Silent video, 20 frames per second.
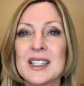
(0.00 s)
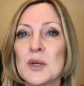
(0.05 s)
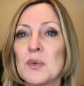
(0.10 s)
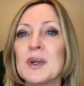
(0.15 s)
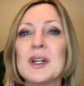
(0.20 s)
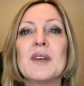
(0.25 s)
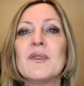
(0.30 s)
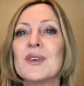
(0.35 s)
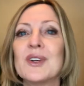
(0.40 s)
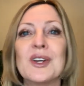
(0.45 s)
So
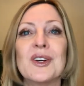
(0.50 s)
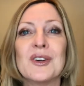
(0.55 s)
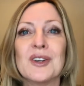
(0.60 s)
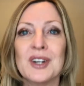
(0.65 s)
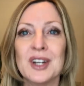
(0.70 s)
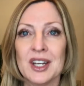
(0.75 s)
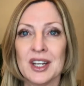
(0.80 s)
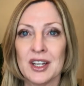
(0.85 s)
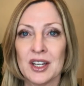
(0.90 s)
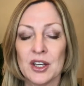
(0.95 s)
whatever
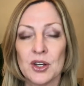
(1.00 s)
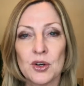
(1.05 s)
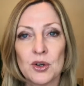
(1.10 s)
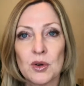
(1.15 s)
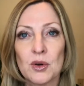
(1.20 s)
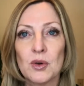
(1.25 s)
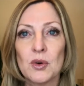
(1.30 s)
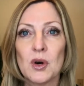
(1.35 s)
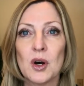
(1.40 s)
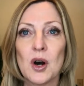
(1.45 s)
your,
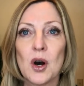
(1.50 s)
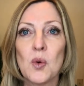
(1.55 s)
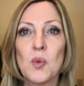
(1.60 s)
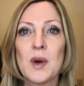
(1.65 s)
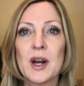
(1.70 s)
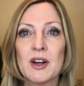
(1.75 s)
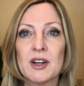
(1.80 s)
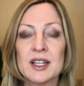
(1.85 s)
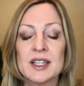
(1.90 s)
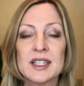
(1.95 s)
your
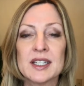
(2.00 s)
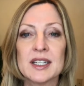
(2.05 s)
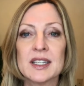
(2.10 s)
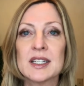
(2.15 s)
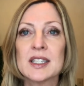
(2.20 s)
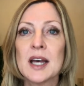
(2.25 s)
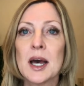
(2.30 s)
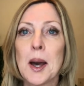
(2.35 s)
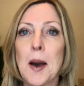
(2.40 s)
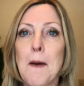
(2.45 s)
awareness
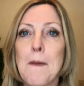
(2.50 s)
is,